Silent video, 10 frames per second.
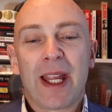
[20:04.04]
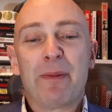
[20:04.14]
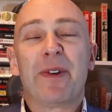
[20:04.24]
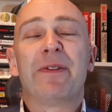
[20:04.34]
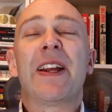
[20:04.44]

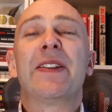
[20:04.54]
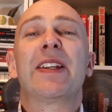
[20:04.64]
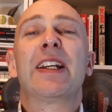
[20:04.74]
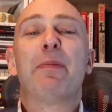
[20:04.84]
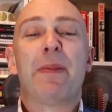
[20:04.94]
and
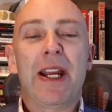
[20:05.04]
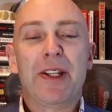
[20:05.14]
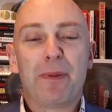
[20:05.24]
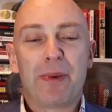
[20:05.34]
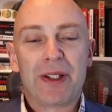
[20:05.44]
preventing a
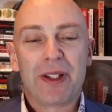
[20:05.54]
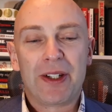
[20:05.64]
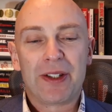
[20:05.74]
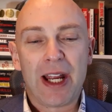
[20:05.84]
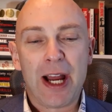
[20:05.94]
major
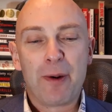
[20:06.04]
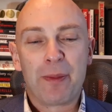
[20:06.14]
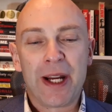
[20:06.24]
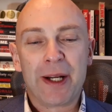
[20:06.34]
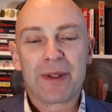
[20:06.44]
British
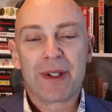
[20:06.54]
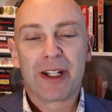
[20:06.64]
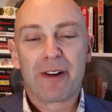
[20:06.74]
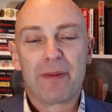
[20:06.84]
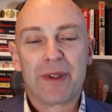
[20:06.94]
outbreak was the
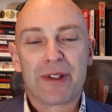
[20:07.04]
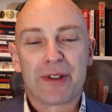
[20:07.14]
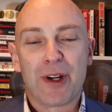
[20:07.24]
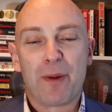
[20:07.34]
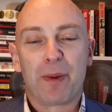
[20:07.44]
government's
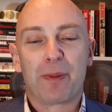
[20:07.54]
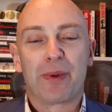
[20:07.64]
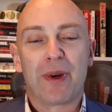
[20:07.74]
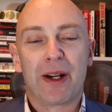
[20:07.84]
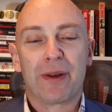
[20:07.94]
top
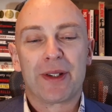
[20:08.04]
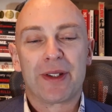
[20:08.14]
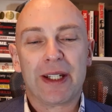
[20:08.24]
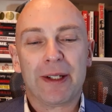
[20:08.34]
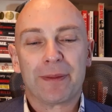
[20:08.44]

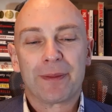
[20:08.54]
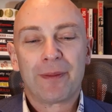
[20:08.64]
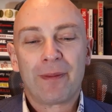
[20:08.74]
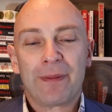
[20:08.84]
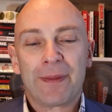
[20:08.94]
priority.
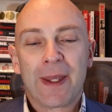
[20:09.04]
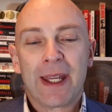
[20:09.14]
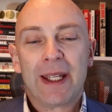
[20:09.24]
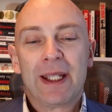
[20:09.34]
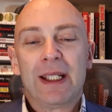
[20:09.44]

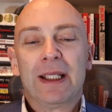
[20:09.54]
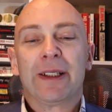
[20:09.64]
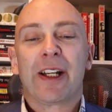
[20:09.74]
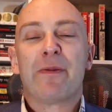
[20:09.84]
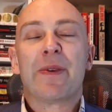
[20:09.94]

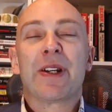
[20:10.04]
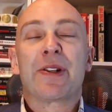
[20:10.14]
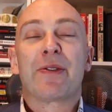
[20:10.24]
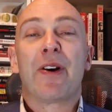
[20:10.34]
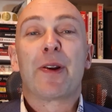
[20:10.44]
The government
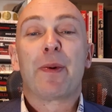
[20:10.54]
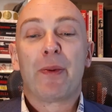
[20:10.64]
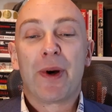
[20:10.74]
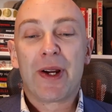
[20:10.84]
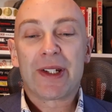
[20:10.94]
has drawn up a
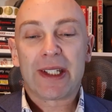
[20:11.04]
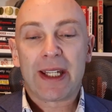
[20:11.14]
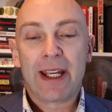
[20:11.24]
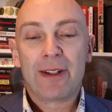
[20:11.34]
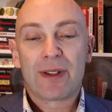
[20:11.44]
worst
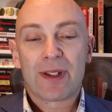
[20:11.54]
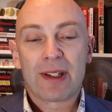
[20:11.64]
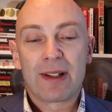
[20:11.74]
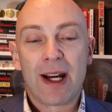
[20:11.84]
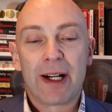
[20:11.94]
case
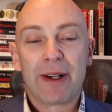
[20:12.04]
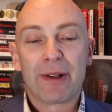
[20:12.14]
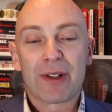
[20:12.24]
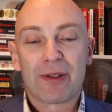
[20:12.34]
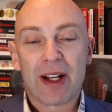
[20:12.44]

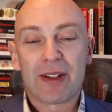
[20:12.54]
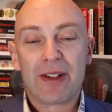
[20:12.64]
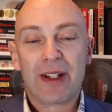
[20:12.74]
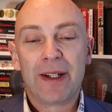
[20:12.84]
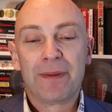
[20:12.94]
scenario
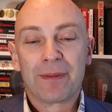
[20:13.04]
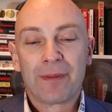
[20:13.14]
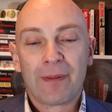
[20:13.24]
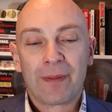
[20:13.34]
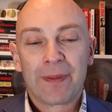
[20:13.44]
strategy
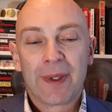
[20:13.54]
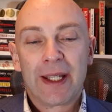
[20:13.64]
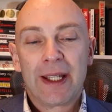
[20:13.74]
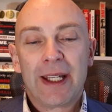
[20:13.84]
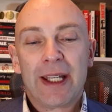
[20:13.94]

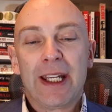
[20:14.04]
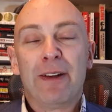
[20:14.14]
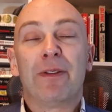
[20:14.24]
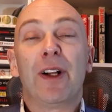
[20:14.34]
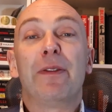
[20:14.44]

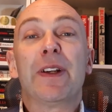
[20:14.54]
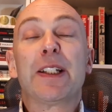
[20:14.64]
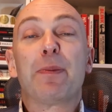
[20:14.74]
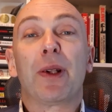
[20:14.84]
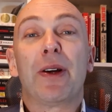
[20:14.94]

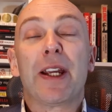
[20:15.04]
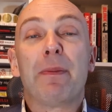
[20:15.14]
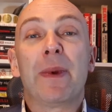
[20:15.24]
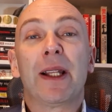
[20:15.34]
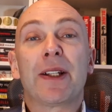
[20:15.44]
involving
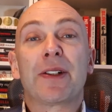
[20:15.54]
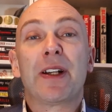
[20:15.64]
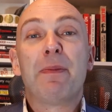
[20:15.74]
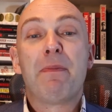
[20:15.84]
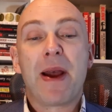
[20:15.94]
deploying
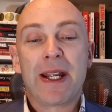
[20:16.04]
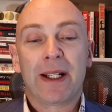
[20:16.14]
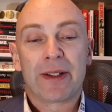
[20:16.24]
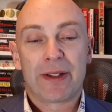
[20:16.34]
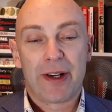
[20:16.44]
military
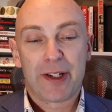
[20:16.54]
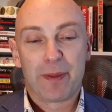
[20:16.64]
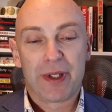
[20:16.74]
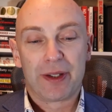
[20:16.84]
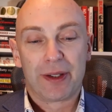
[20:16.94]
medics to
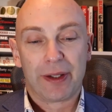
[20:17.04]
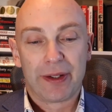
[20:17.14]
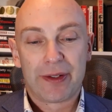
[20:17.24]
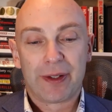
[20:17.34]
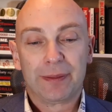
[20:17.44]

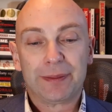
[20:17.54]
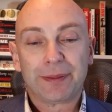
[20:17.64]
hospitals,